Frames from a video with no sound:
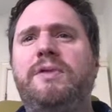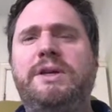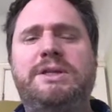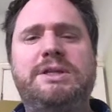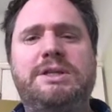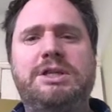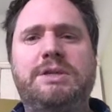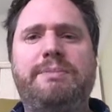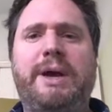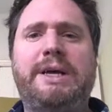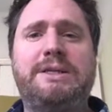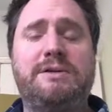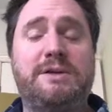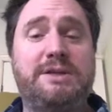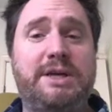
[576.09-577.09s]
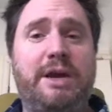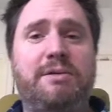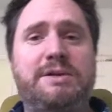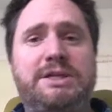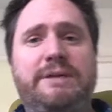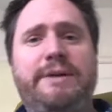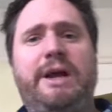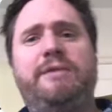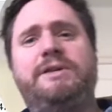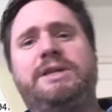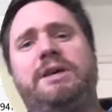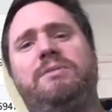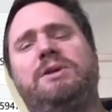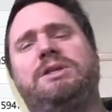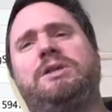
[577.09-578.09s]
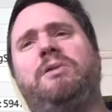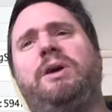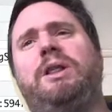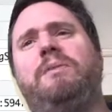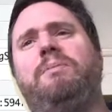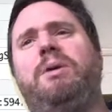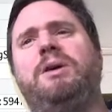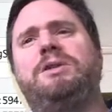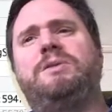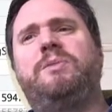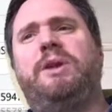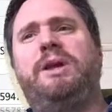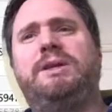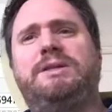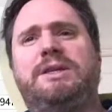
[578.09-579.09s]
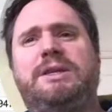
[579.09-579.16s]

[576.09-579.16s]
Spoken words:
This is just based on the sequence similarity, in much the way that parsimony is.